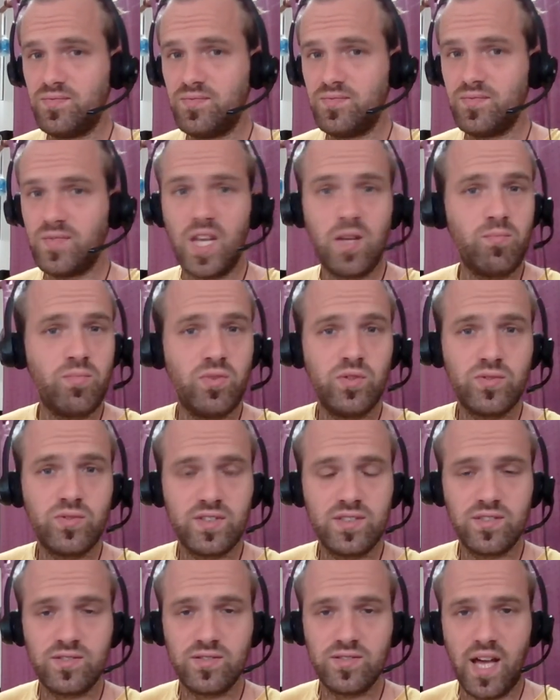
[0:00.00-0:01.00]
They bought
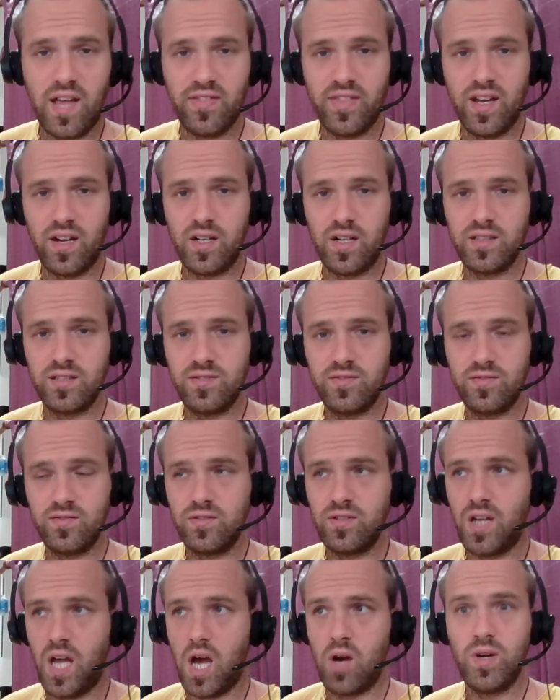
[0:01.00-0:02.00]
into that narrative.
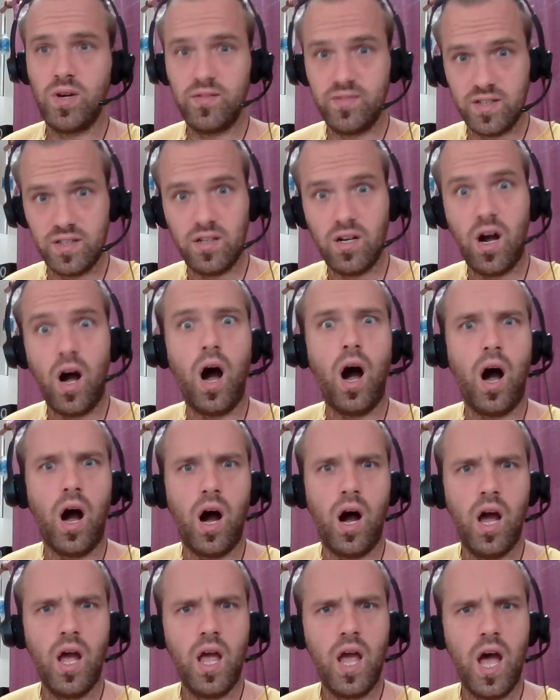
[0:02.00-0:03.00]
However,
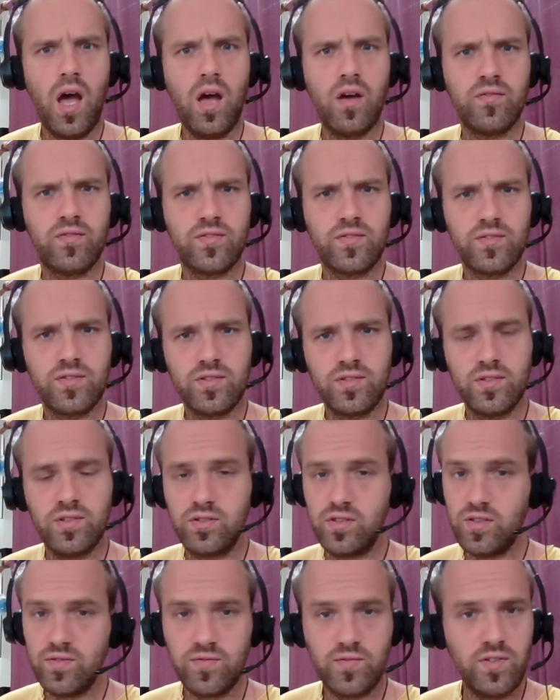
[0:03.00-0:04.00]
I have a
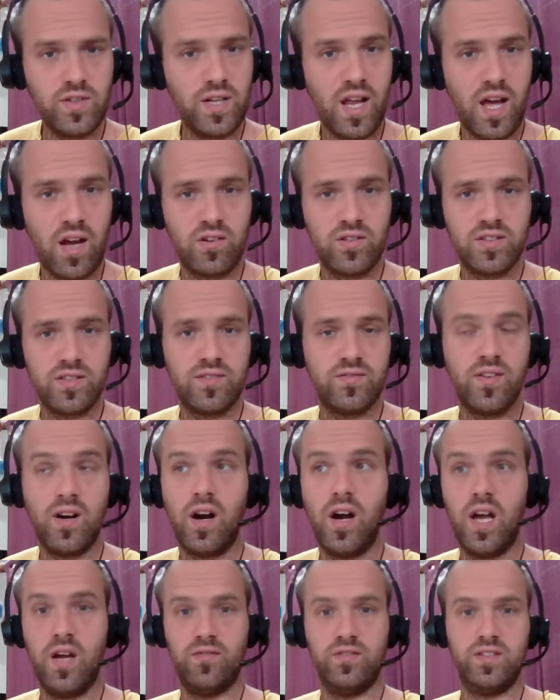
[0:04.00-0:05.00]
different narrative.
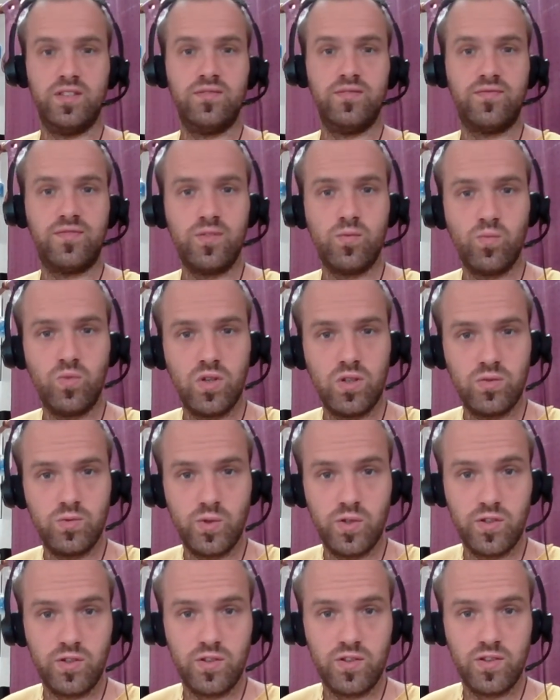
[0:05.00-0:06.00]
I have a different
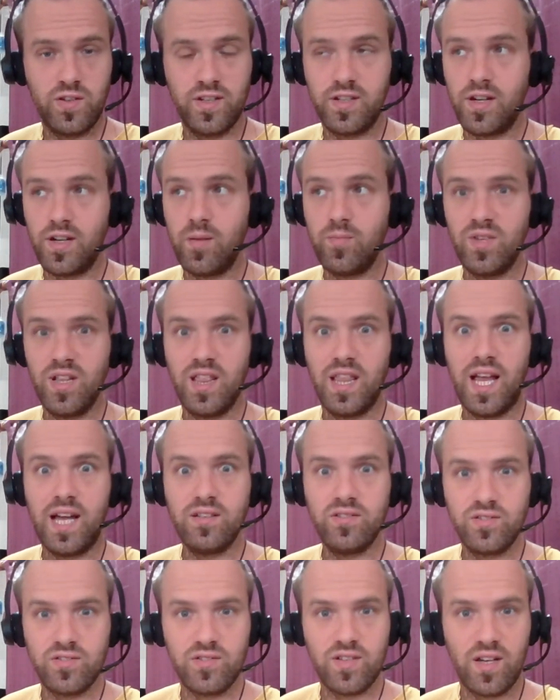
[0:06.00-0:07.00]
worldview, and I'm
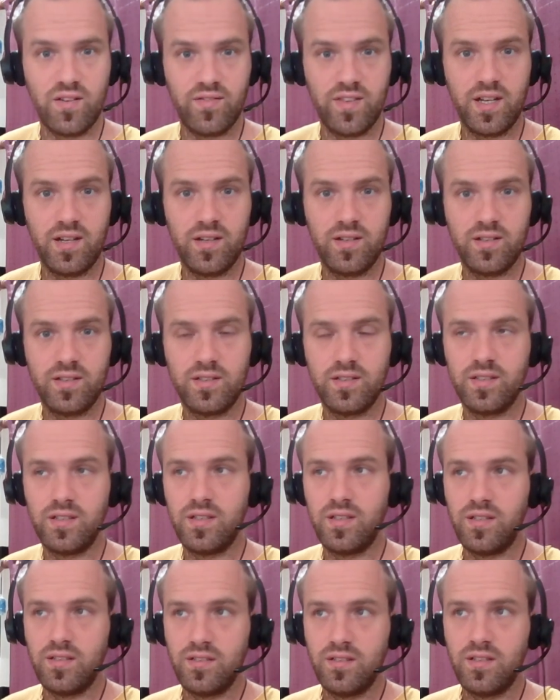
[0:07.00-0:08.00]
allowed to have that.
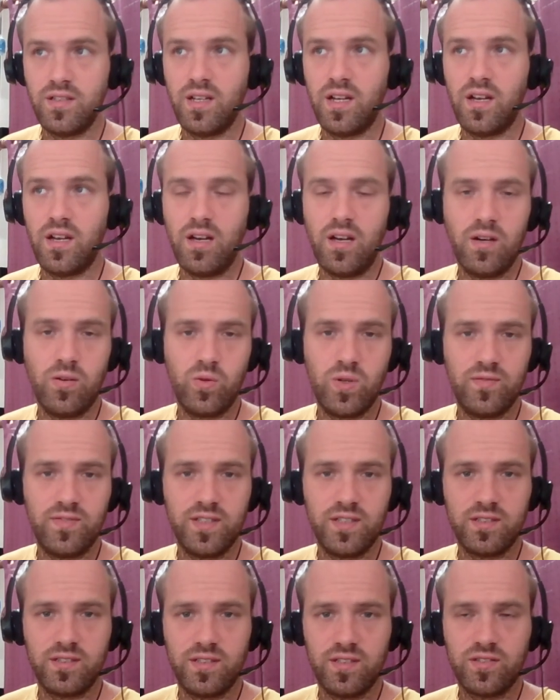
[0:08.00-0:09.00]

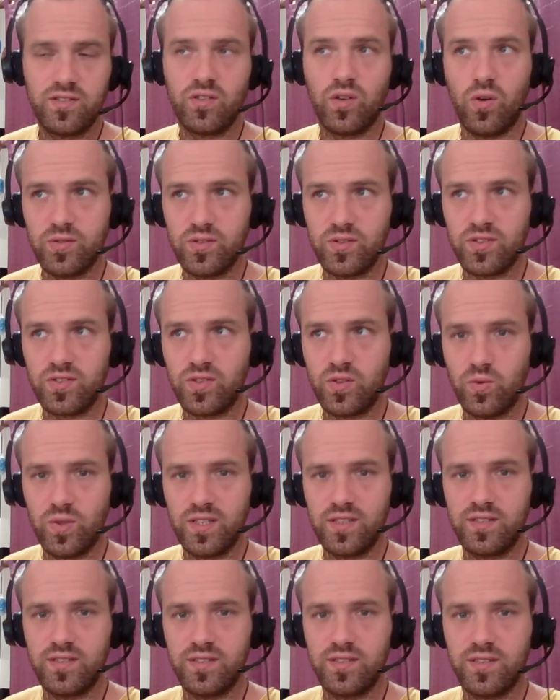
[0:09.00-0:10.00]
However, there's
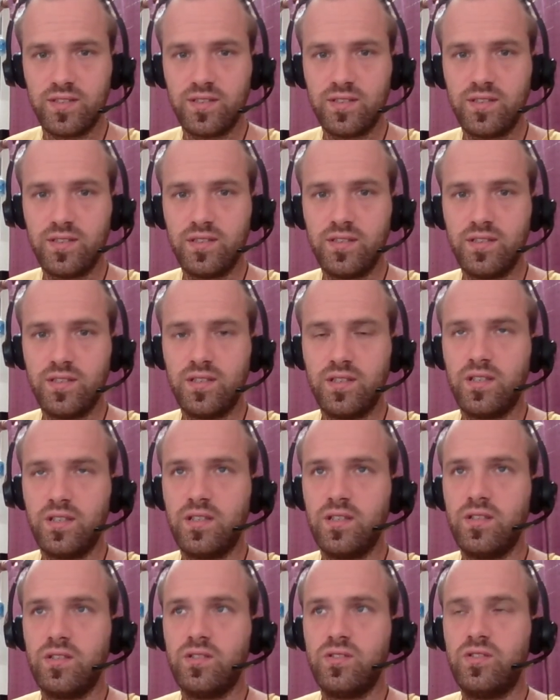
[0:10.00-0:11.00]
consequences
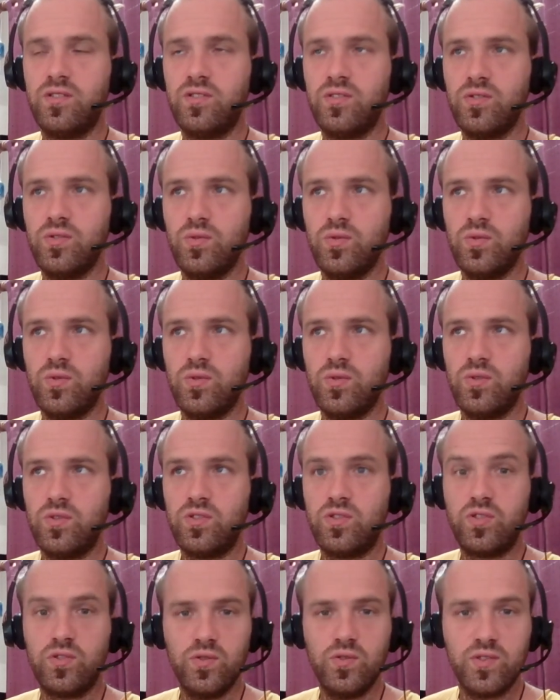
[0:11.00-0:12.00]
to
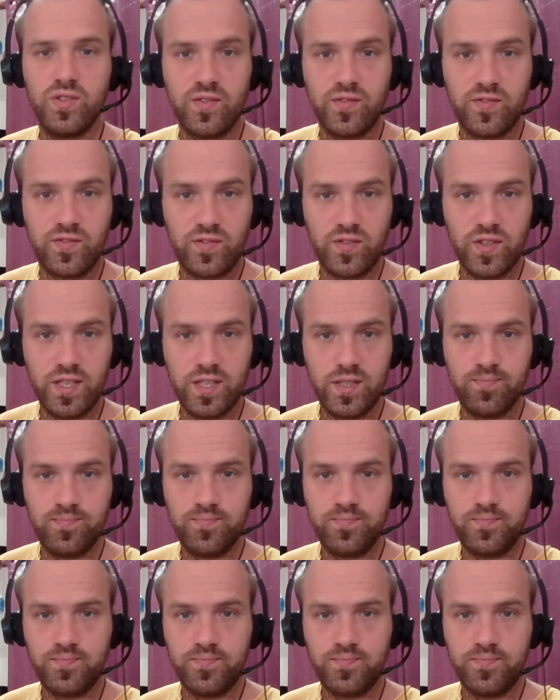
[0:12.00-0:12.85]
choosing freedom,